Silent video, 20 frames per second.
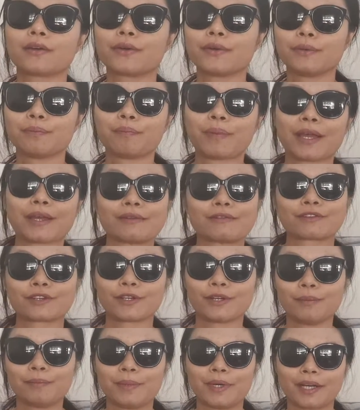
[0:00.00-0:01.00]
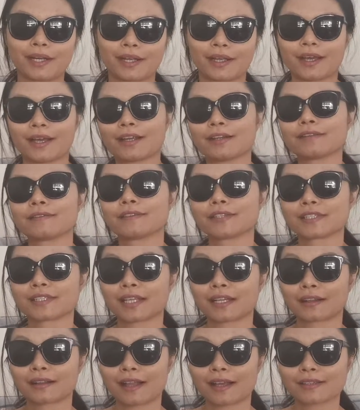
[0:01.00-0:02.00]
good bang for your buck kind of the
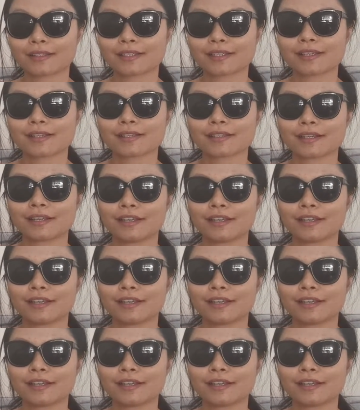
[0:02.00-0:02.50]
sunglasses.